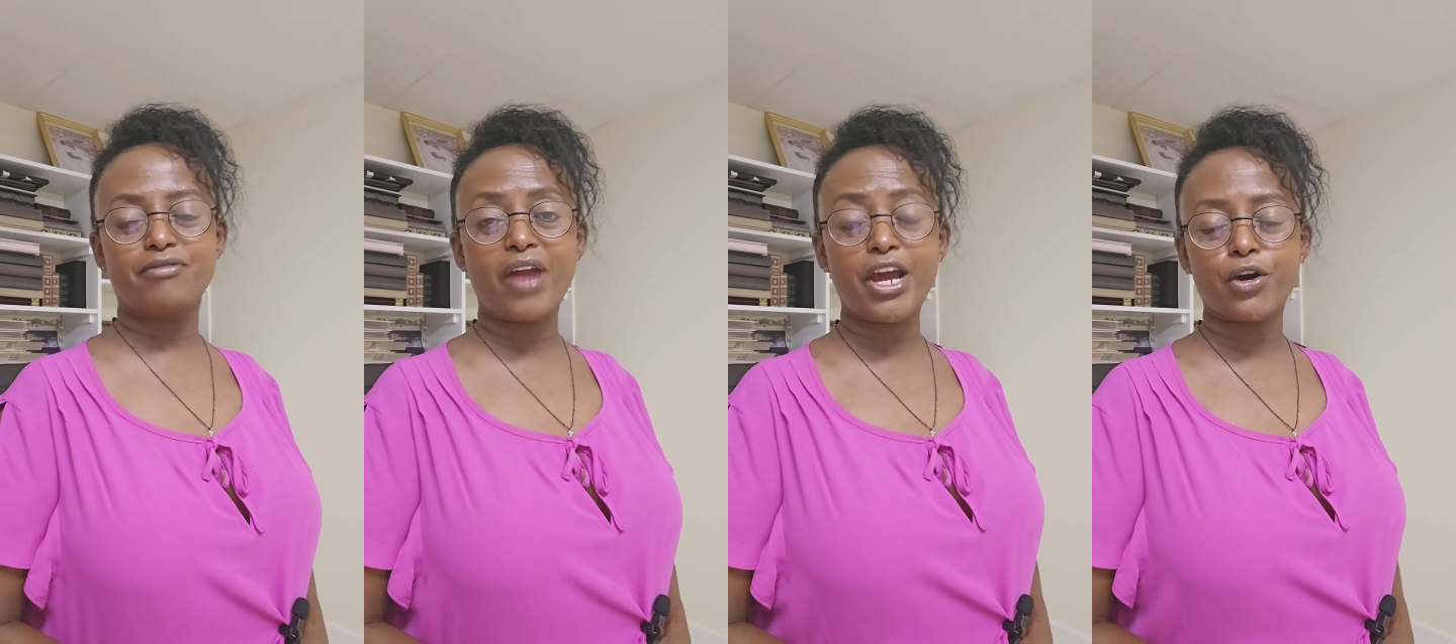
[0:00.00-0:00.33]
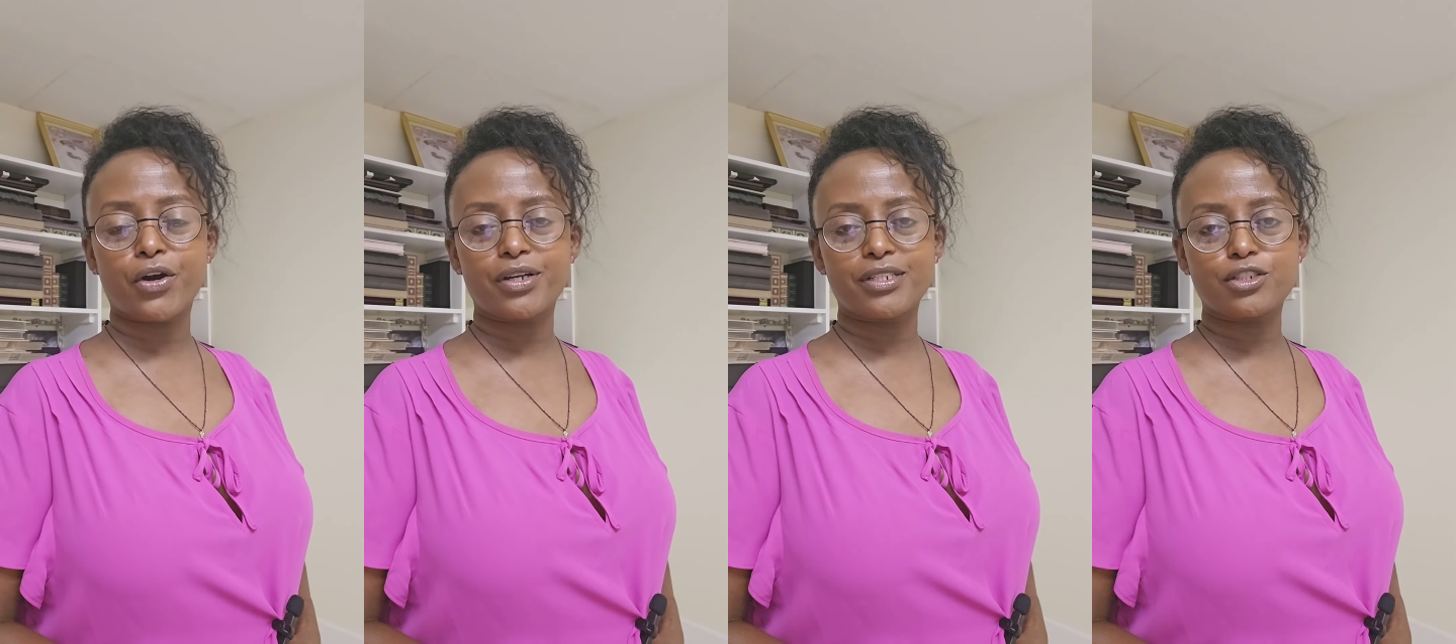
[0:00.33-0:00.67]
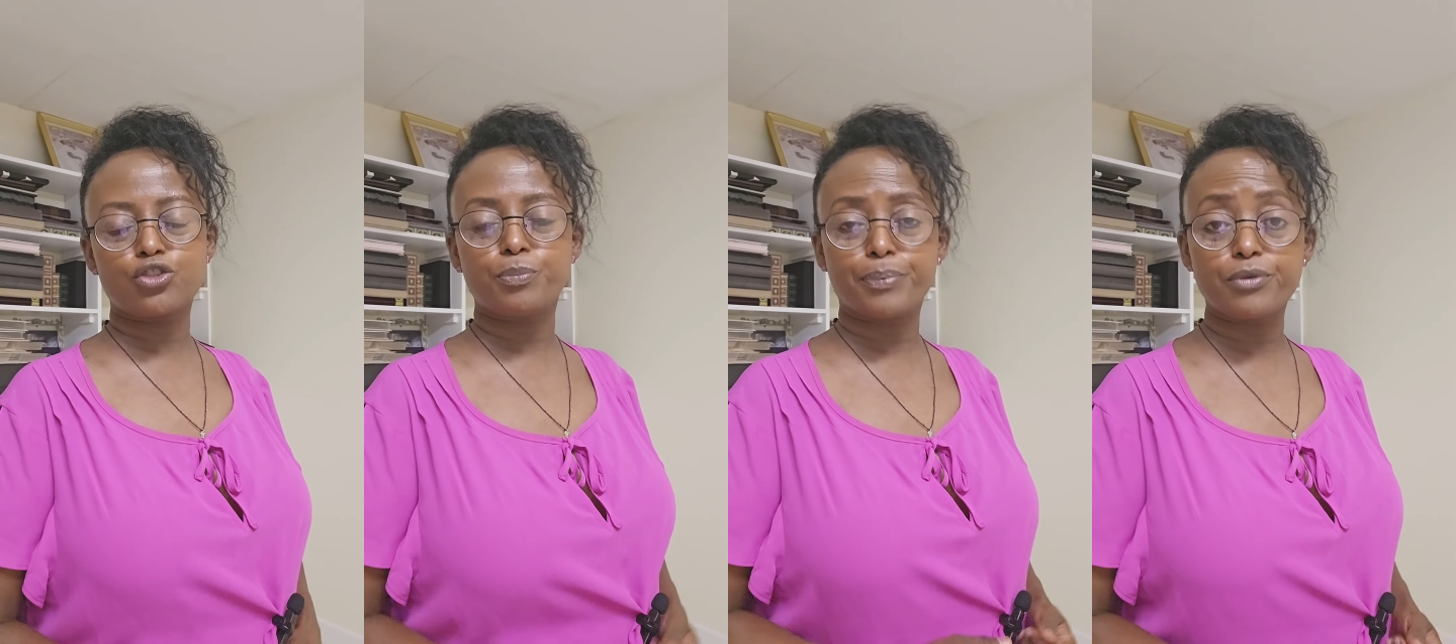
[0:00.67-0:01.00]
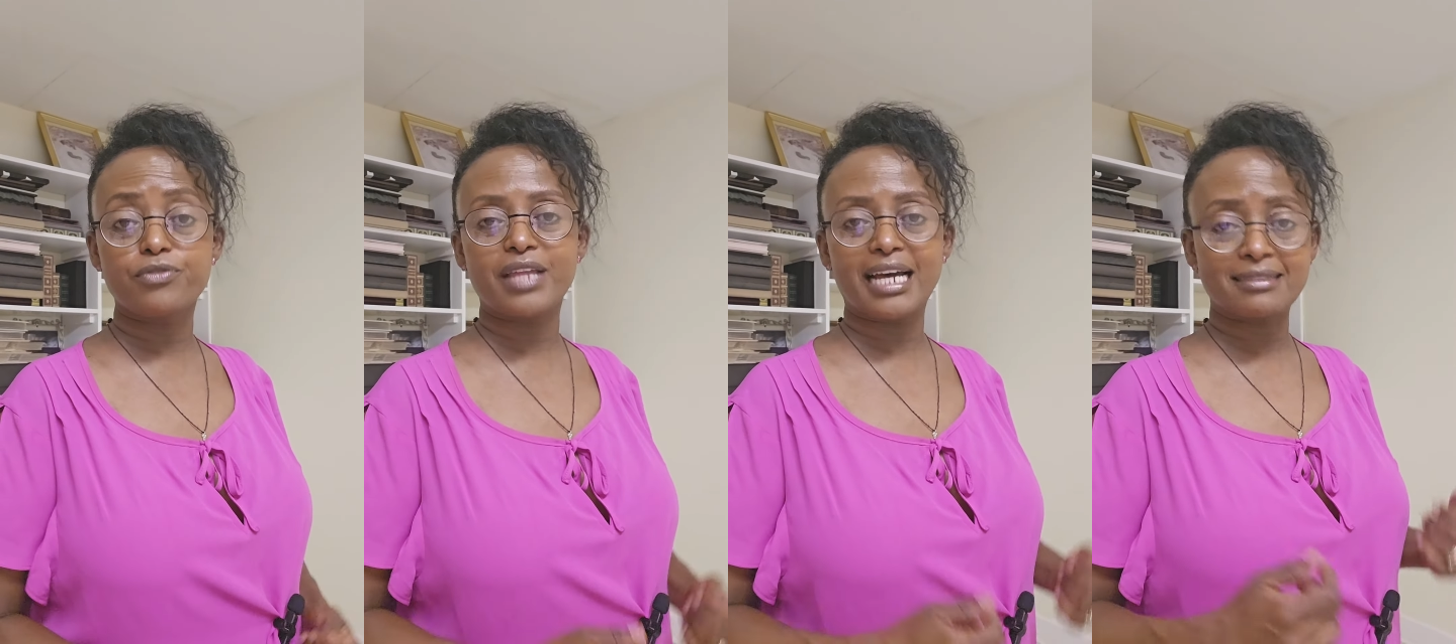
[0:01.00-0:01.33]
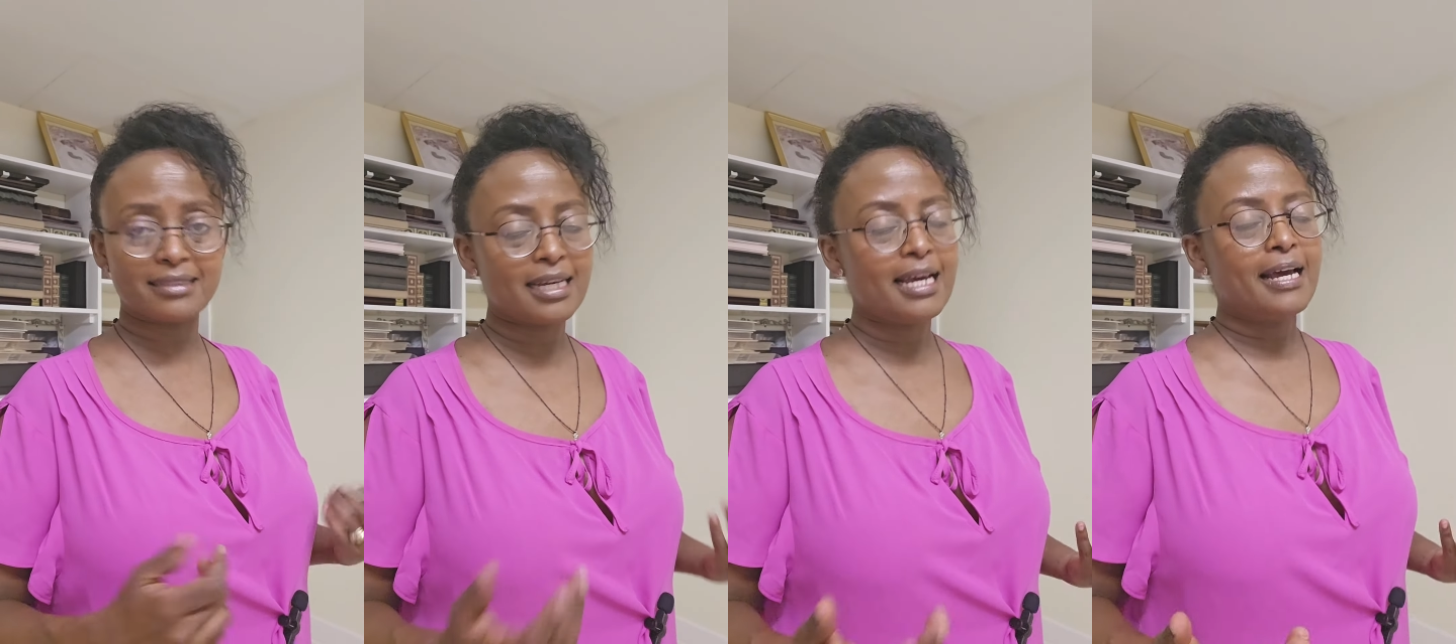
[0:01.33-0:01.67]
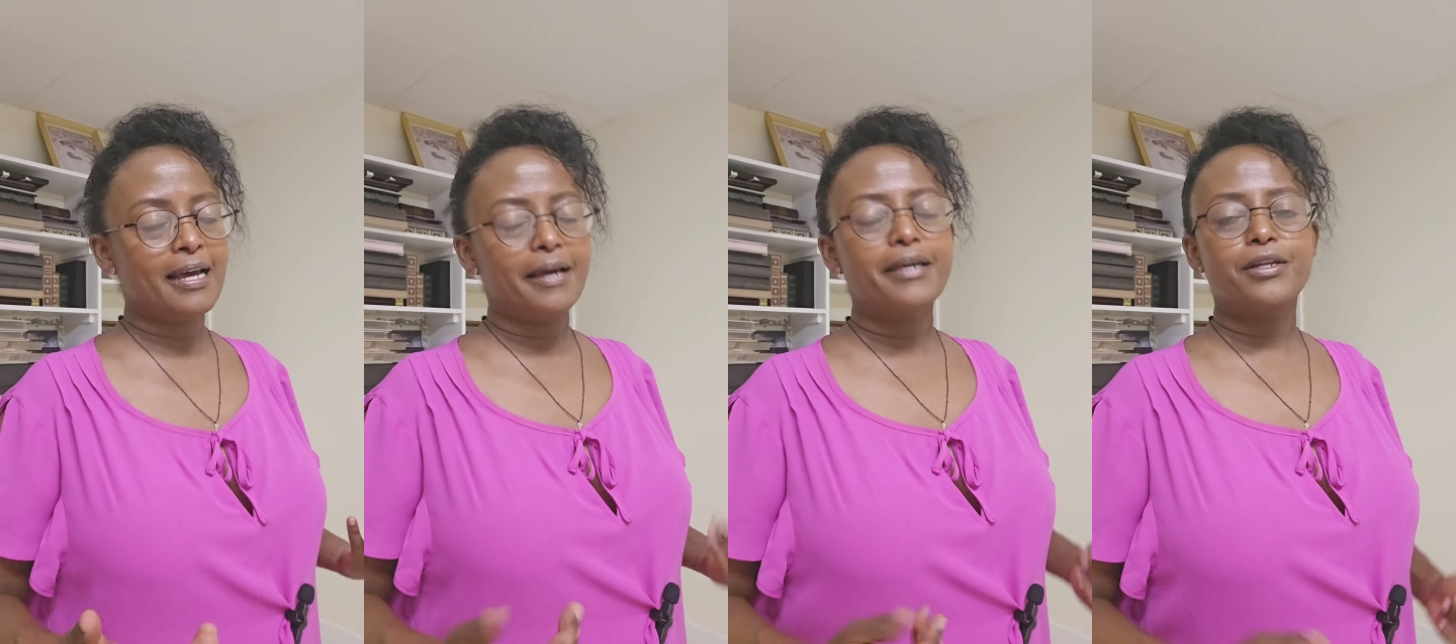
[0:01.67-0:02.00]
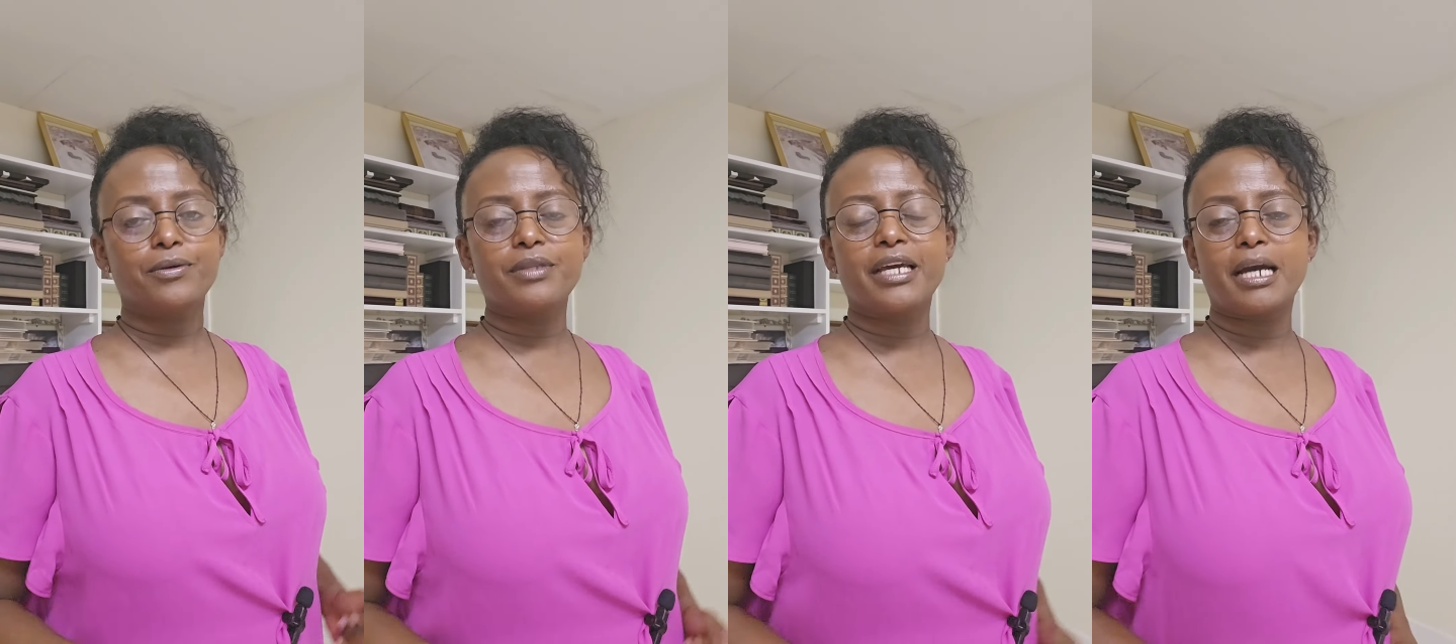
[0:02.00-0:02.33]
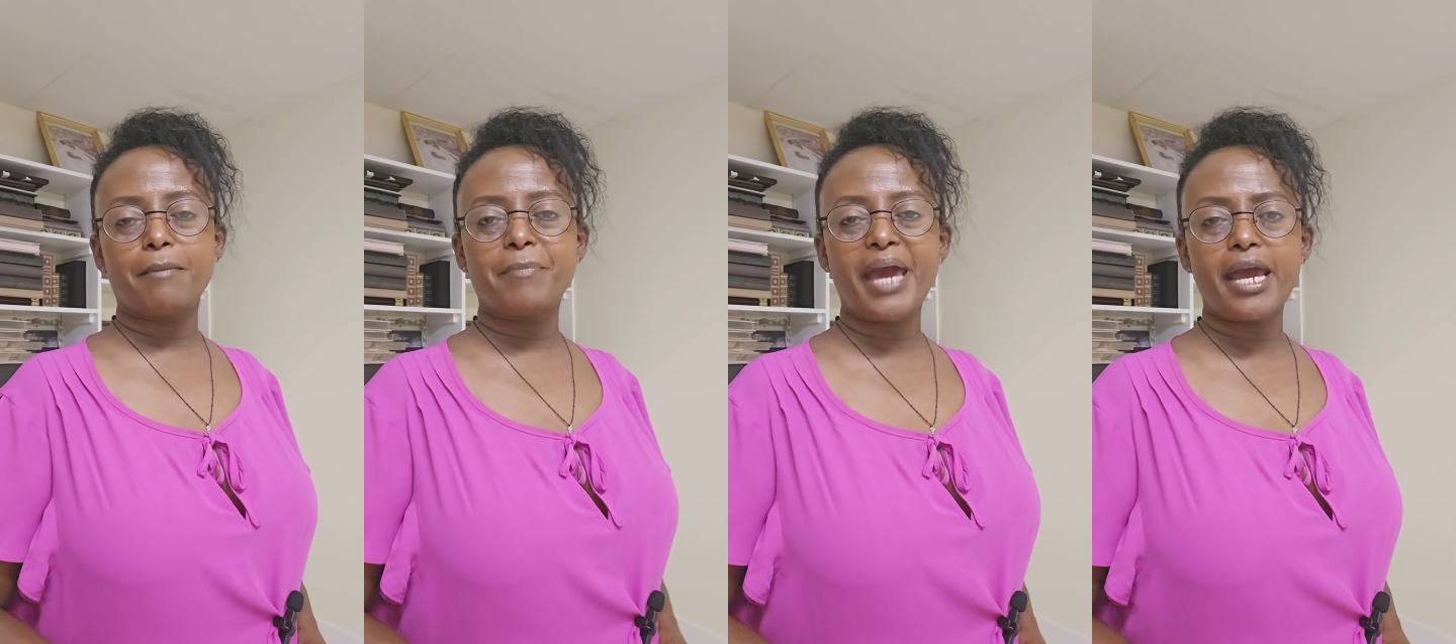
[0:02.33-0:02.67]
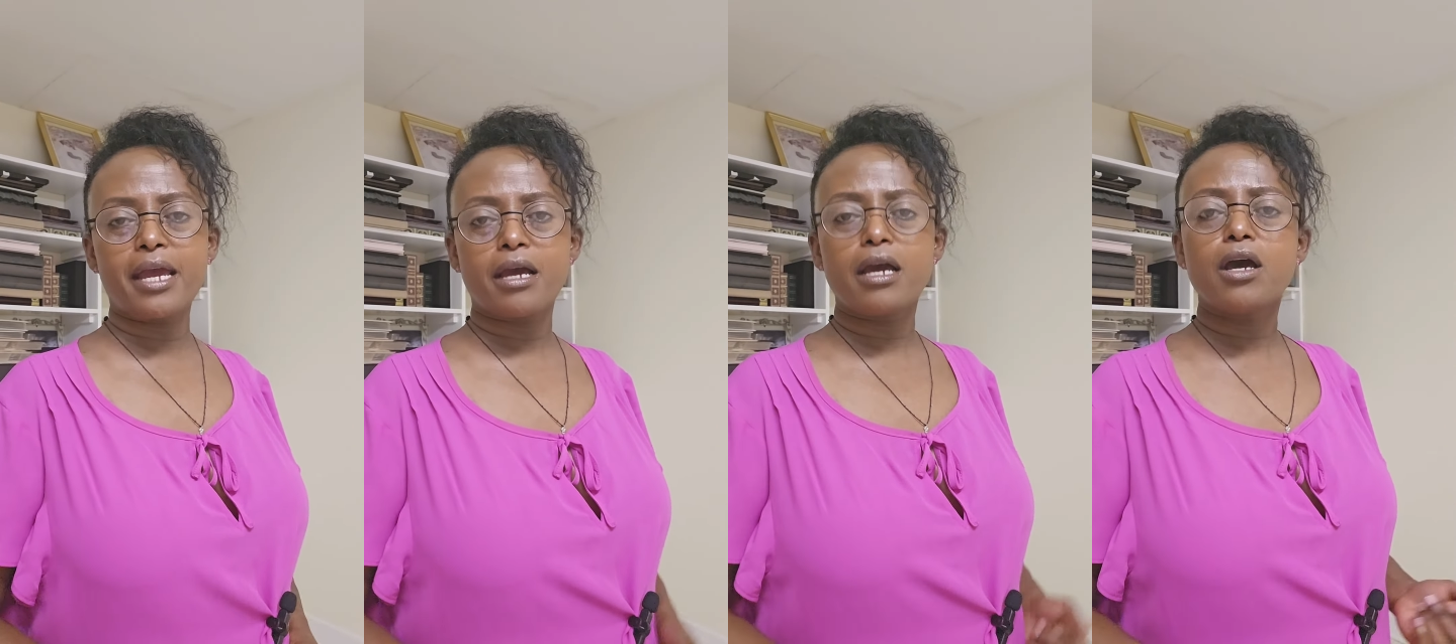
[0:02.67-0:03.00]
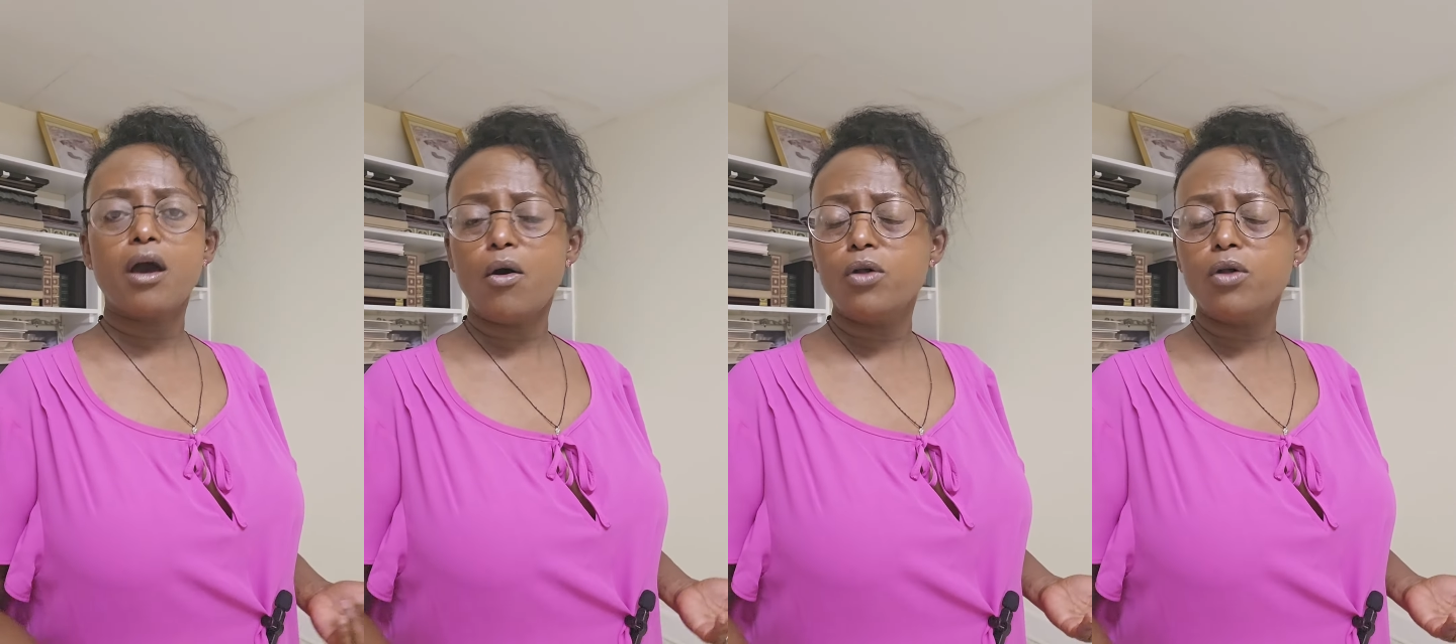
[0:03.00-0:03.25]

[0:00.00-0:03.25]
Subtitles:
records to prove that, you know, they can pay.